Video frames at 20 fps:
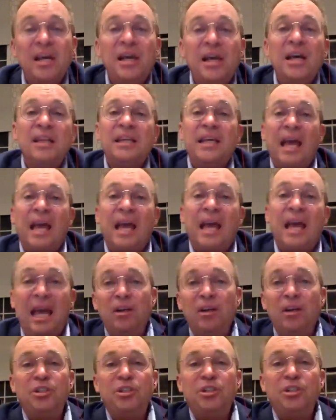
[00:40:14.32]
The
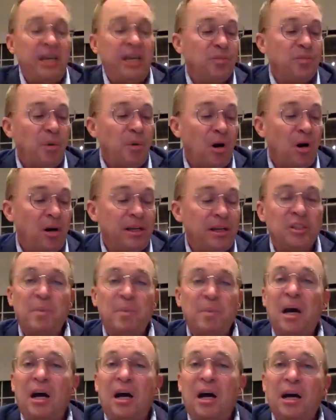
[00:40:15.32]
energy in his party is
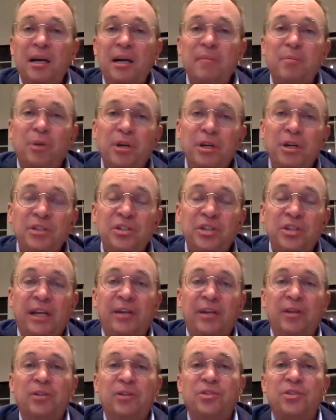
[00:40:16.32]
behind Bernie
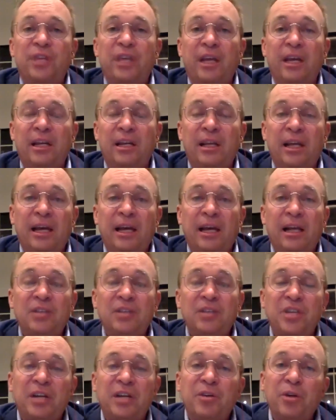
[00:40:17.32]
Sanders and
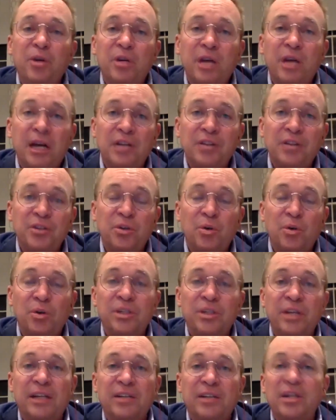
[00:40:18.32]
Alexandria Ocasio
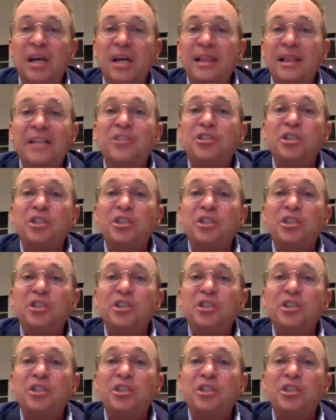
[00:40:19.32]
Cortez. Yeah, That's yeah,